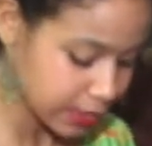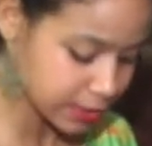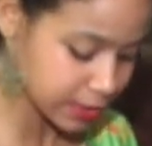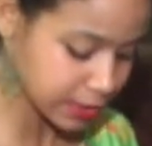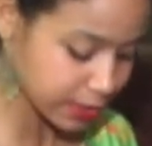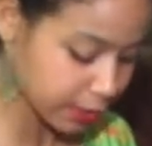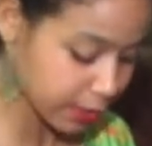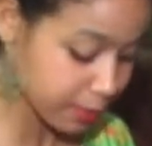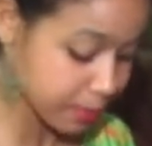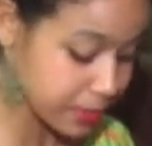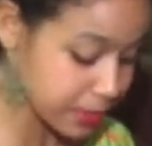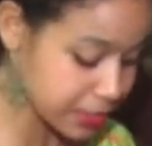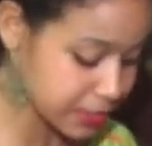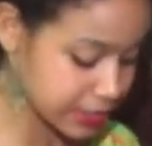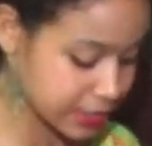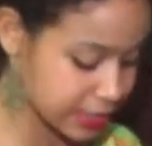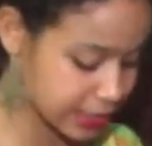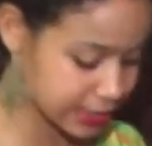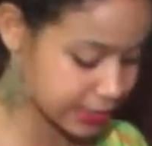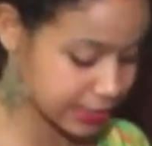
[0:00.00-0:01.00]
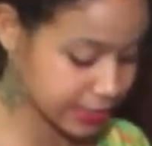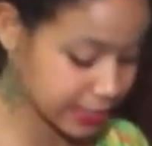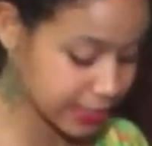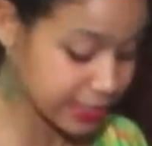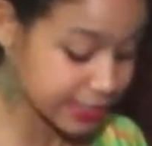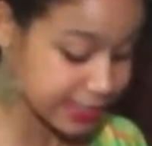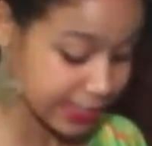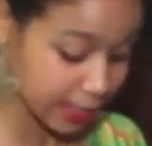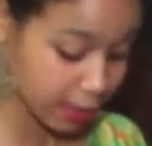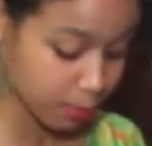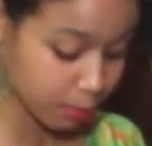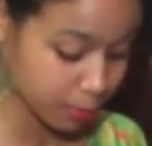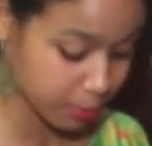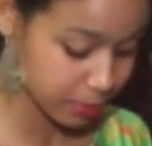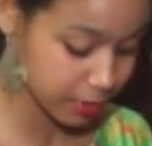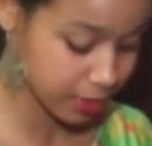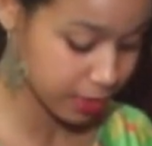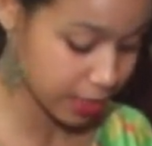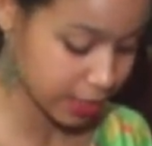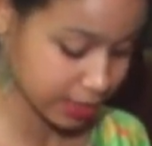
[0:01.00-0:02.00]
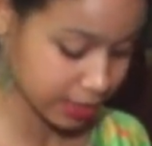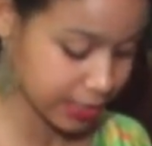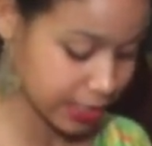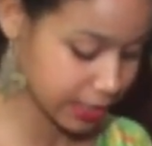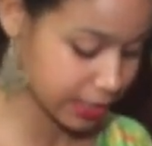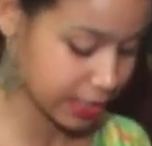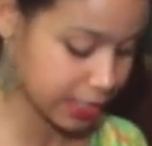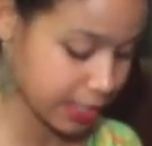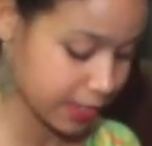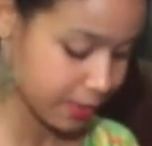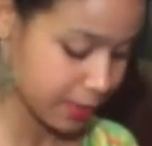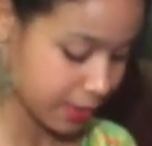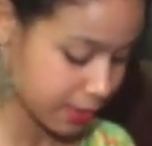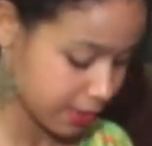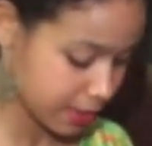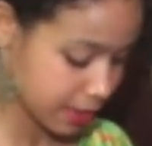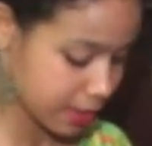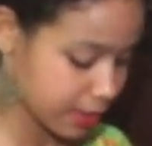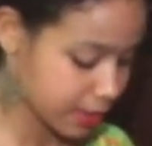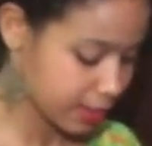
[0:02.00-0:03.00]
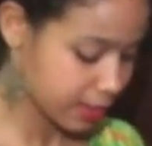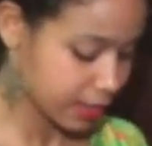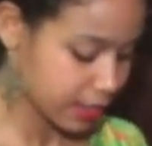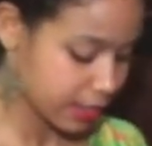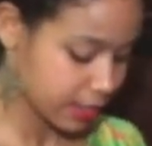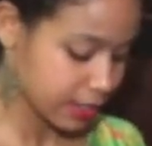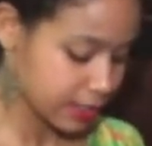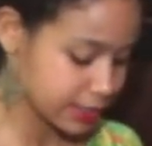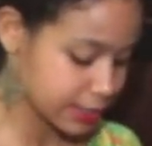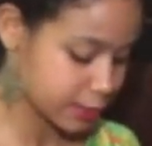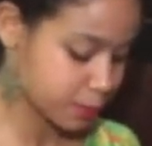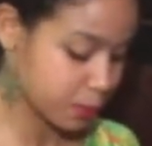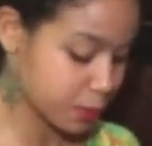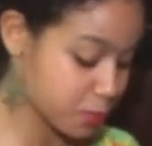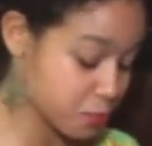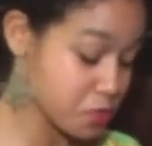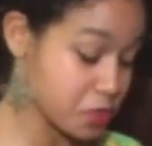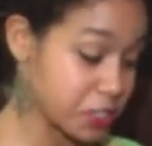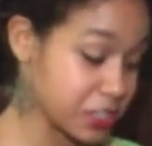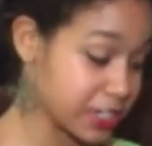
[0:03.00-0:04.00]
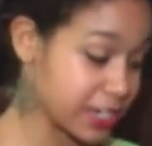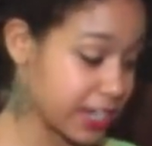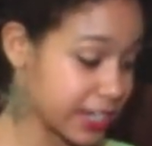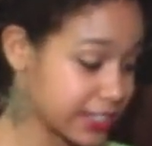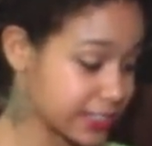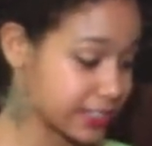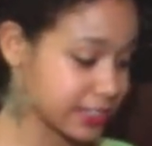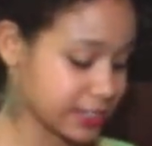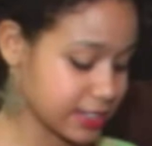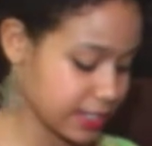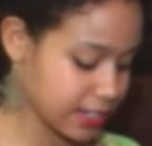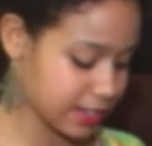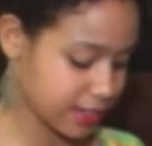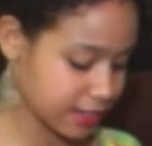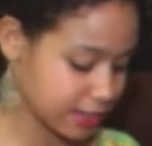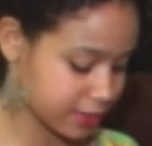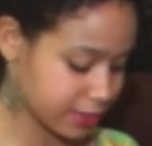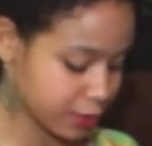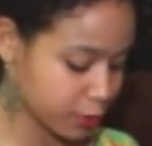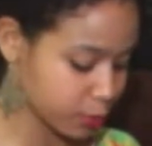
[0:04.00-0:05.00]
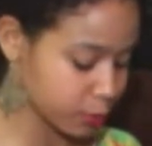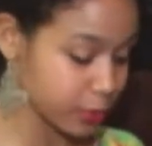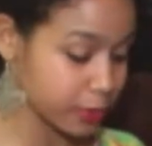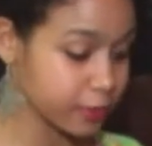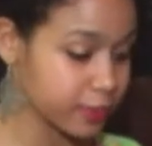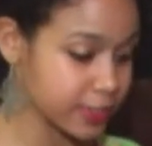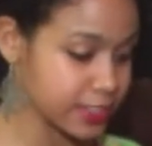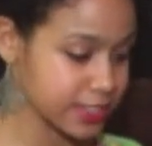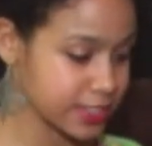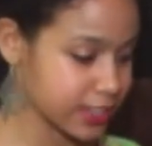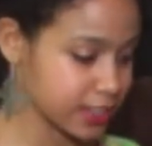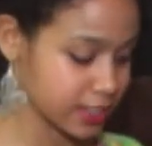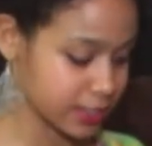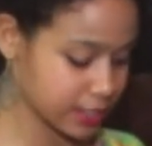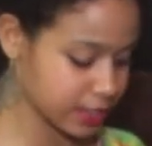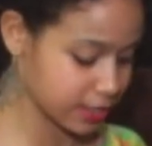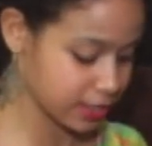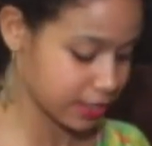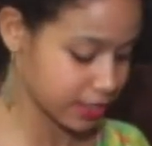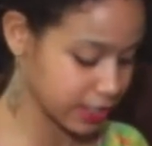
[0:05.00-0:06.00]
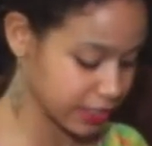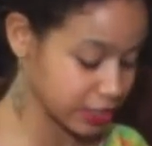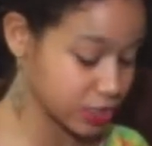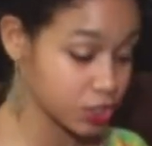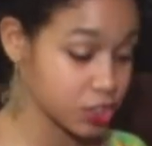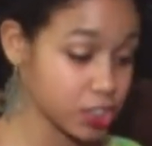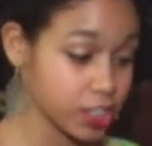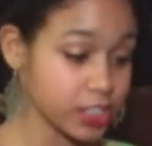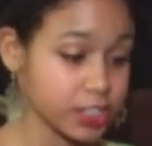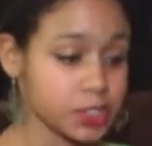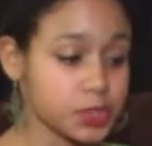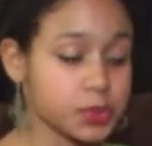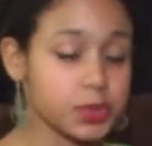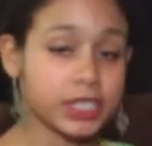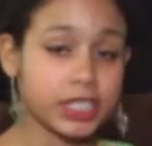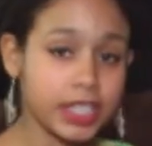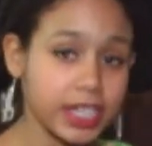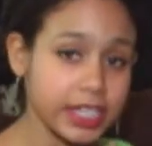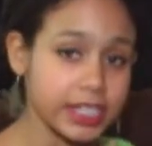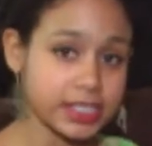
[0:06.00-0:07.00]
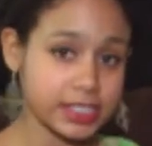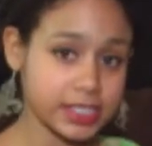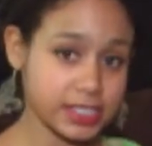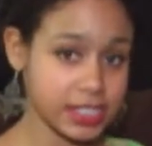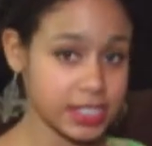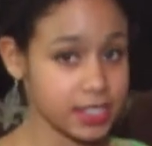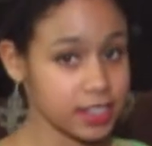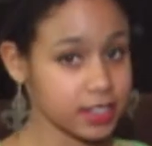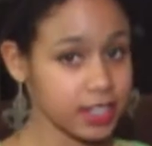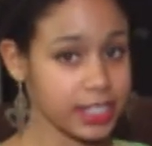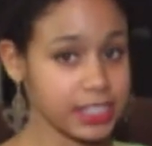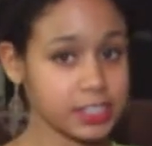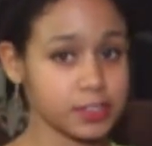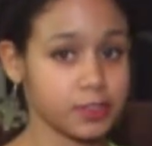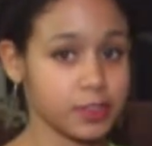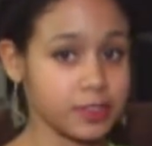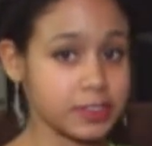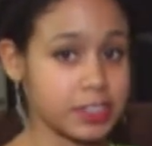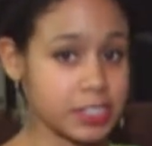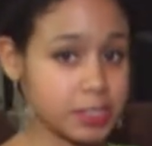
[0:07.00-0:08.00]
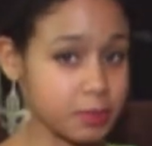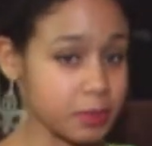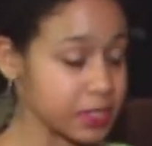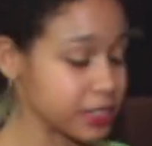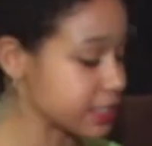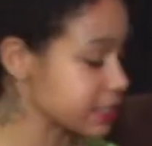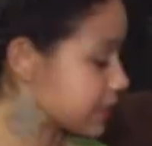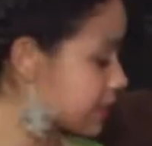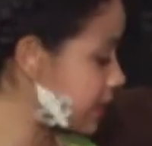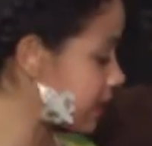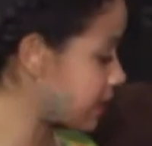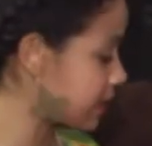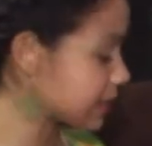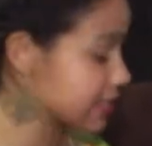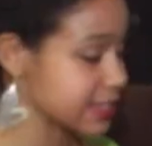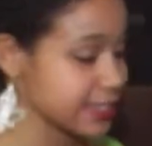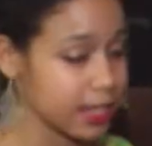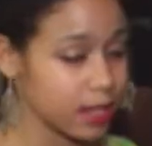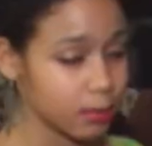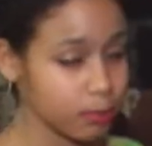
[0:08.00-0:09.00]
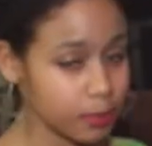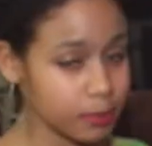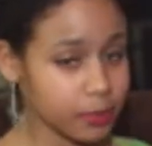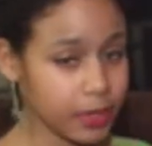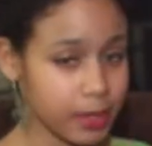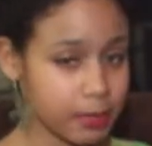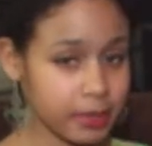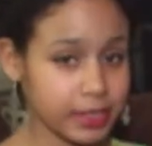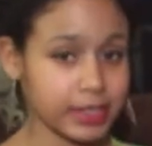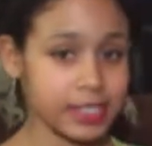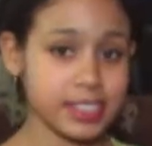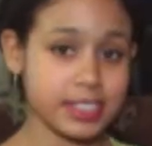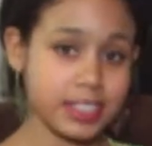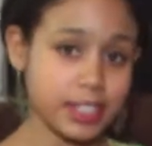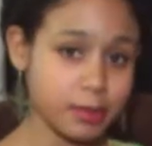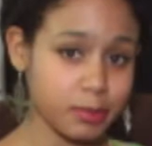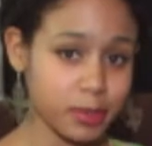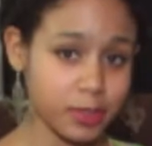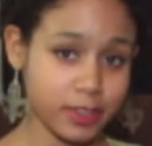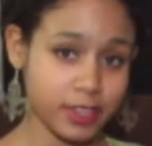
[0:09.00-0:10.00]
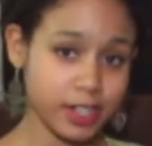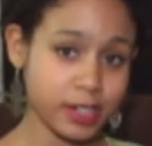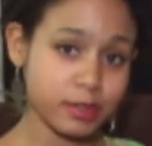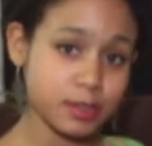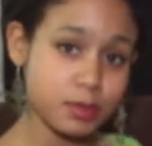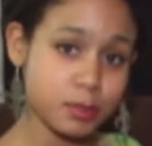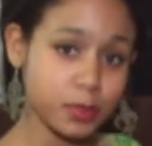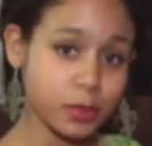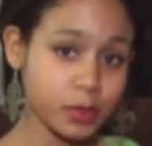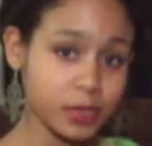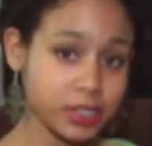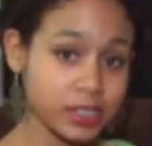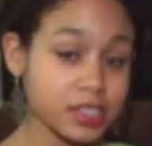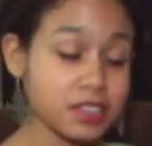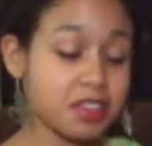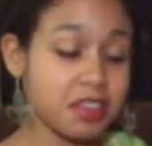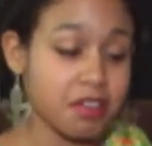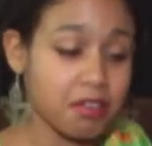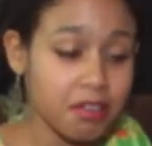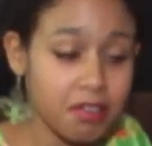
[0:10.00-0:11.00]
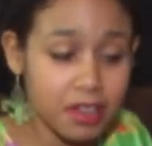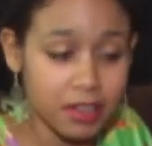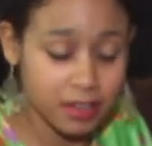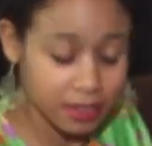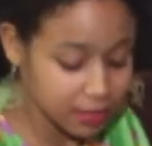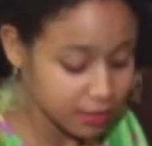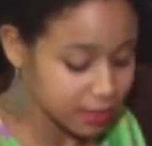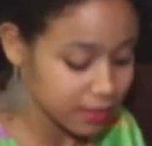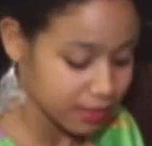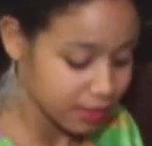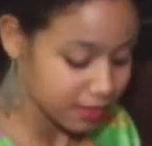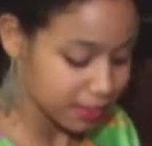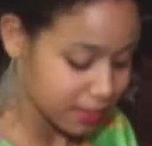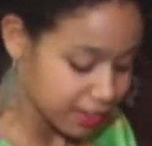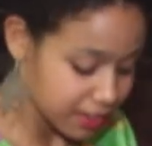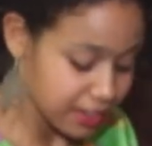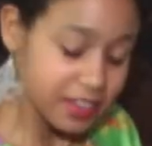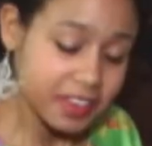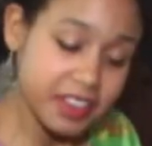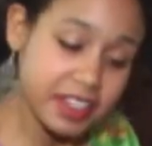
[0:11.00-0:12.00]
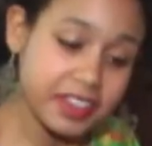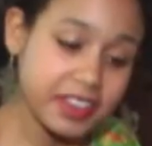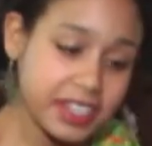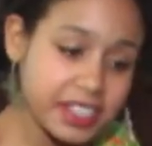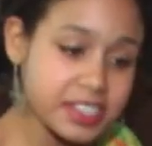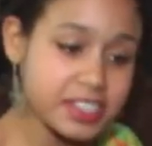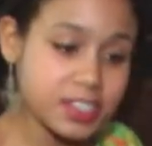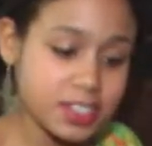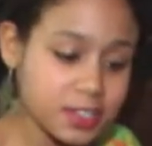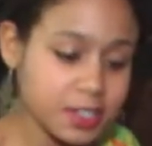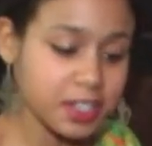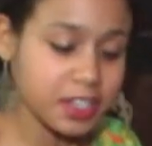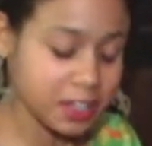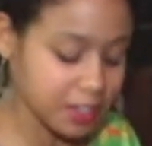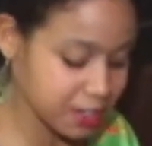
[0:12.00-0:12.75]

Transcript: So I've been listening to this album a lot lately. It's been really nice. A little revisit. I just realized in the last 15 minutes that this album came out the same year that I was born, so I think that's